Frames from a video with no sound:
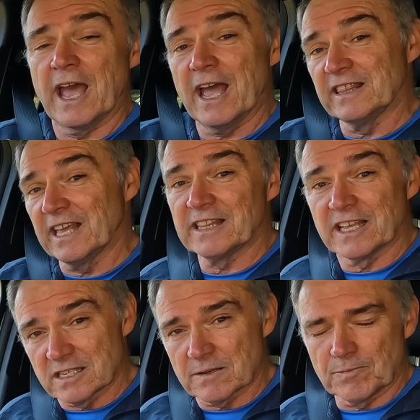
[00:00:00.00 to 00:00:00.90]
and then
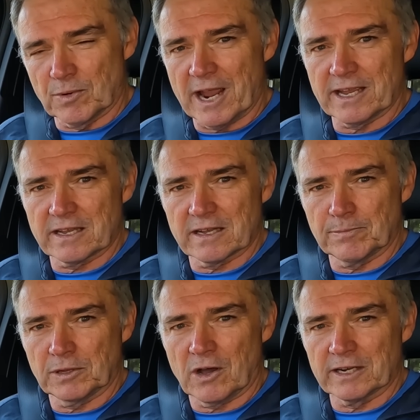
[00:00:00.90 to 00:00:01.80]
there's some brake
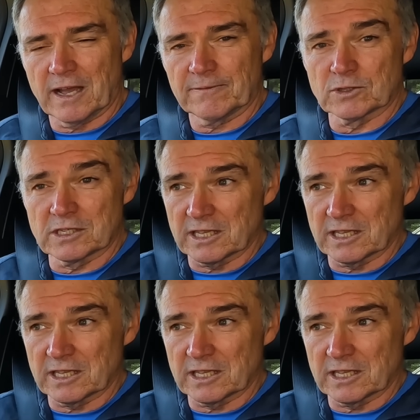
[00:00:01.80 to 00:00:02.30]
applied afterwards.